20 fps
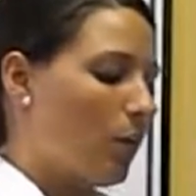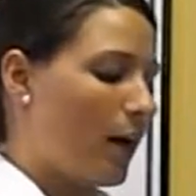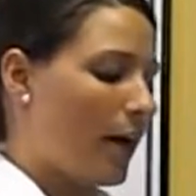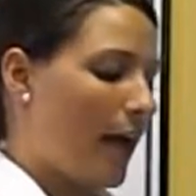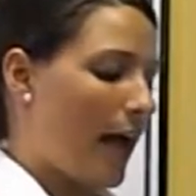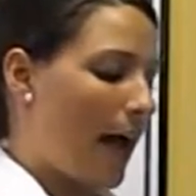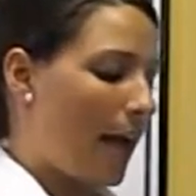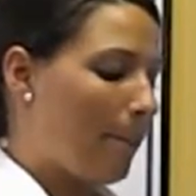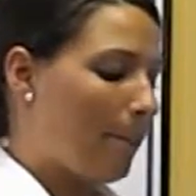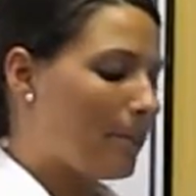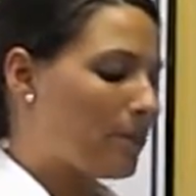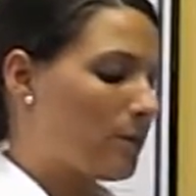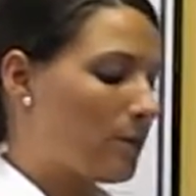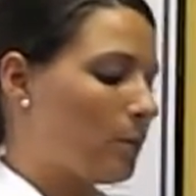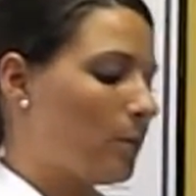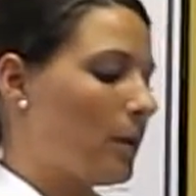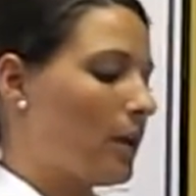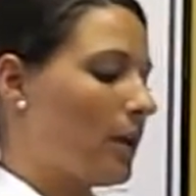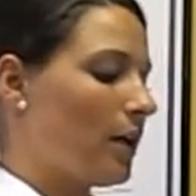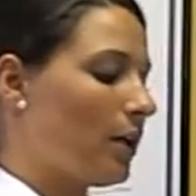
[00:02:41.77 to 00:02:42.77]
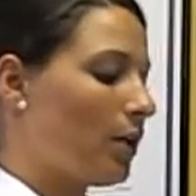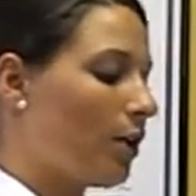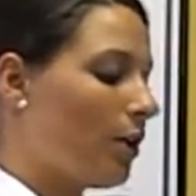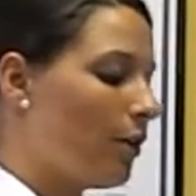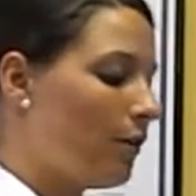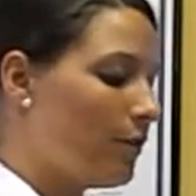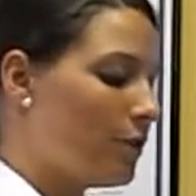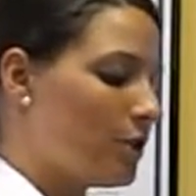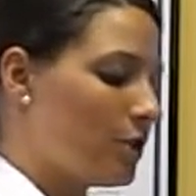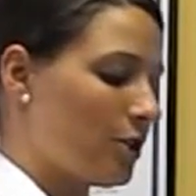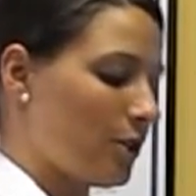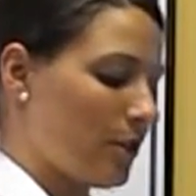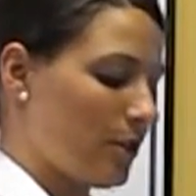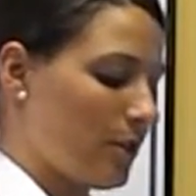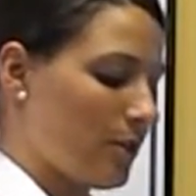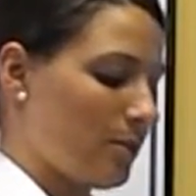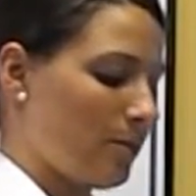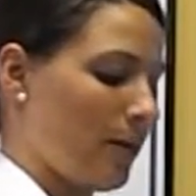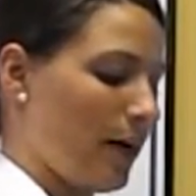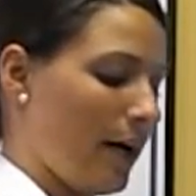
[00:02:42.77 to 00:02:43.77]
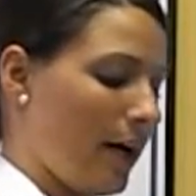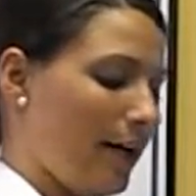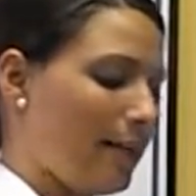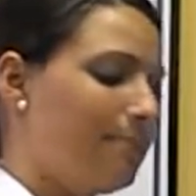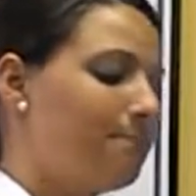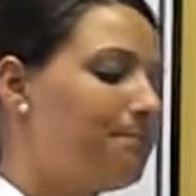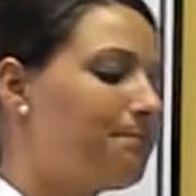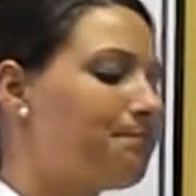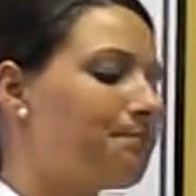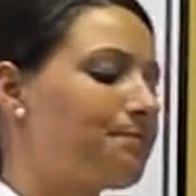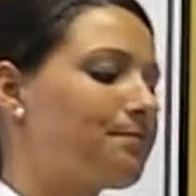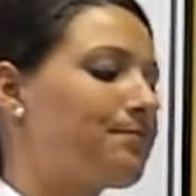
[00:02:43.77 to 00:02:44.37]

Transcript: what happens when we get curvature in the spine,